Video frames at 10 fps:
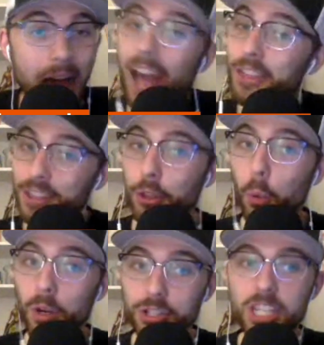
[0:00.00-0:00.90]
I think they're the
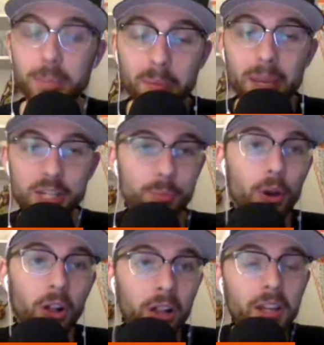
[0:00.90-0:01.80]
worst team in
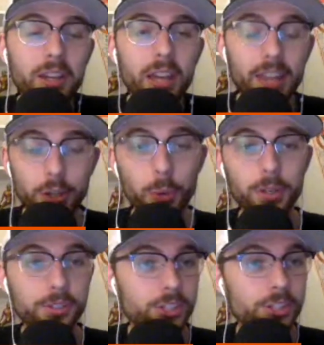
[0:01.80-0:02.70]
baseball, and the
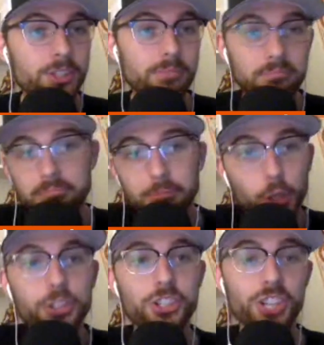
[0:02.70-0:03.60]
Orioles just
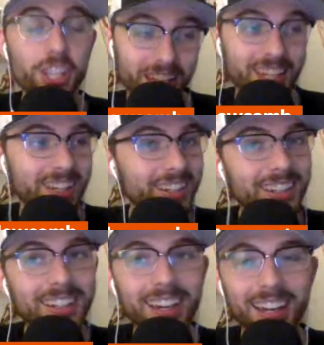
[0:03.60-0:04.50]
looked silly
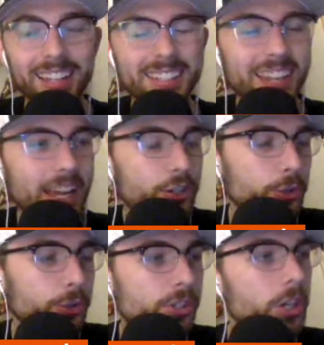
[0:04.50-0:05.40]
against the
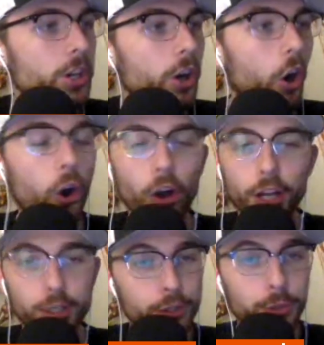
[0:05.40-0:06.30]
Nationals
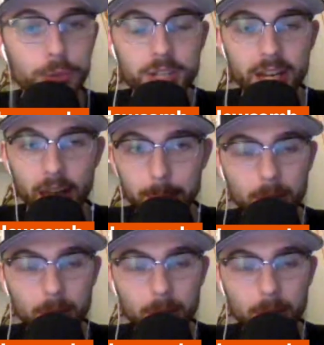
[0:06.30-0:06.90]
on Tuesday night.